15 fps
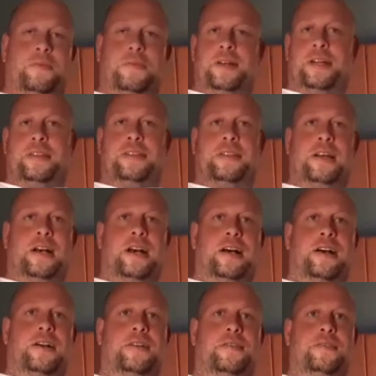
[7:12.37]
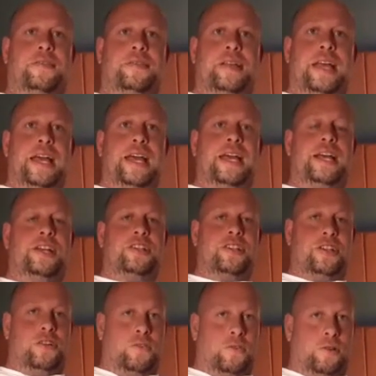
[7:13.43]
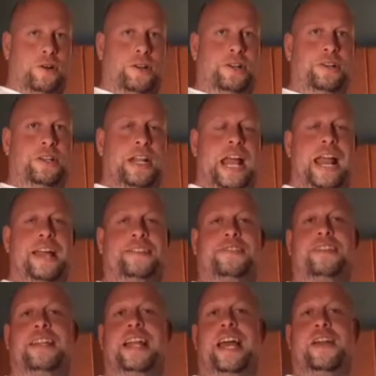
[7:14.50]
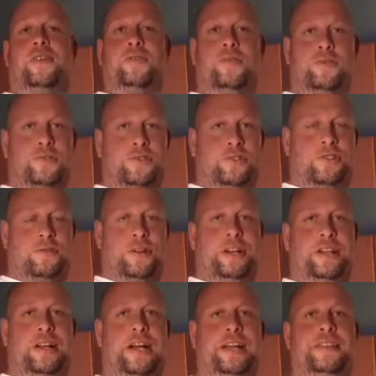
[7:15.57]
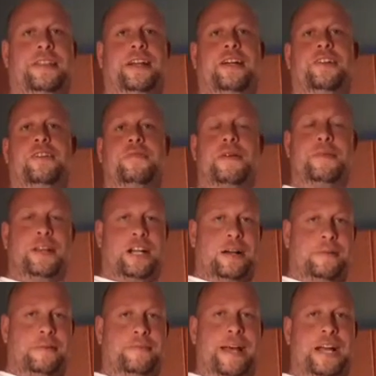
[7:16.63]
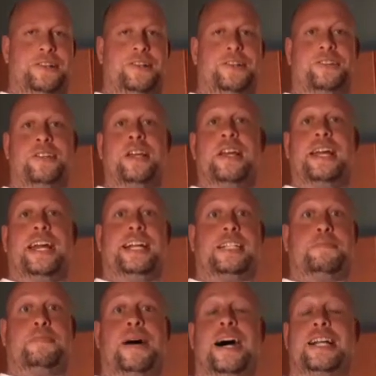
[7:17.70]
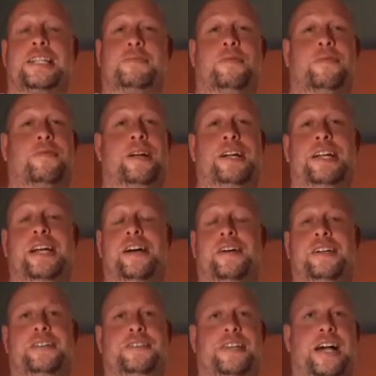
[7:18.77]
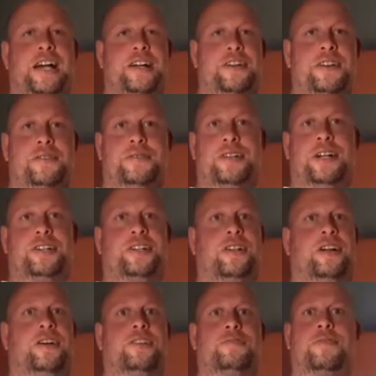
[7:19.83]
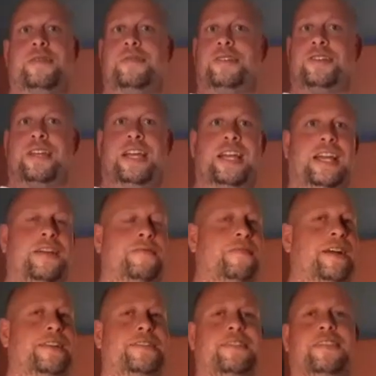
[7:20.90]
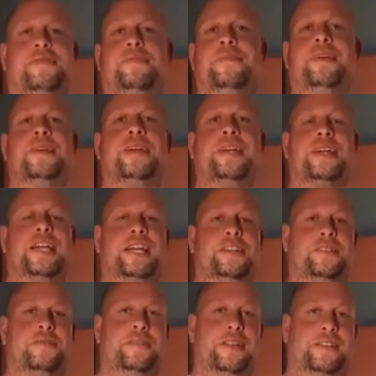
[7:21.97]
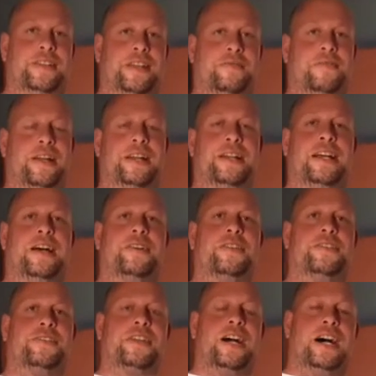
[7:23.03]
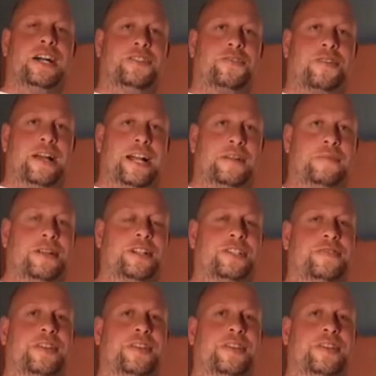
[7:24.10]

with Edge and Orton and that whole storyline there. There might be a couple matches. It's possible right now he's got a no-touch clause. Pretty much can't wrestle him. Can't do anything right now in his contract because of